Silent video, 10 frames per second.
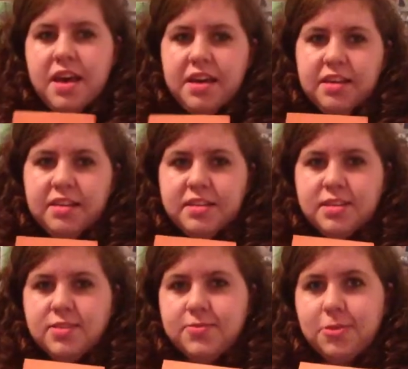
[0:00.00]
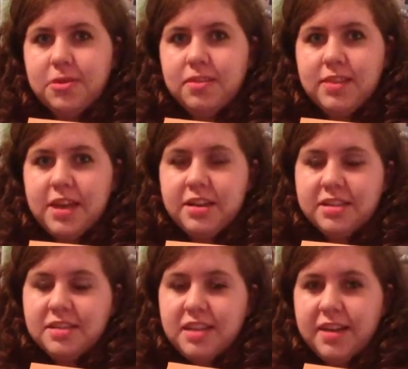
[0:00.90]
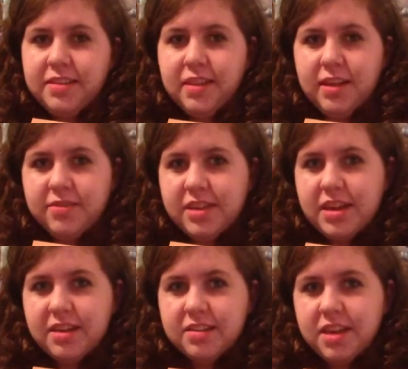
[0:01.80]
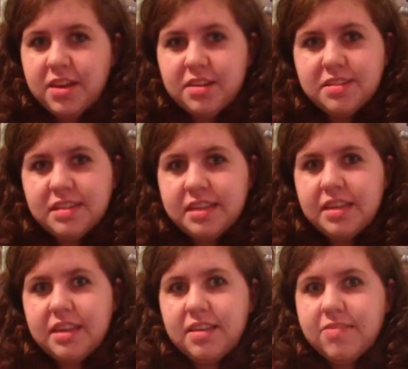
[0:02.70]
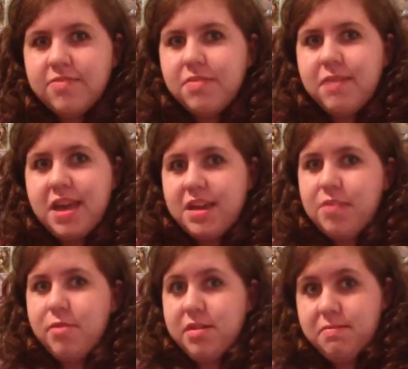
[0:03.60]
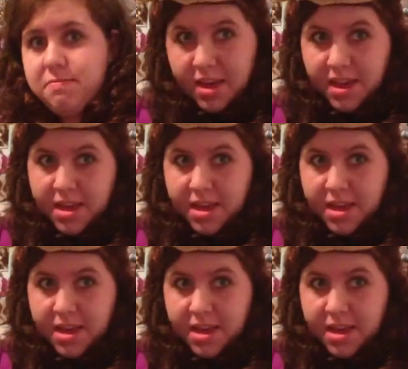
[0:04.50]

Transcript: L is for letters. I love getting letters, like, from anyone.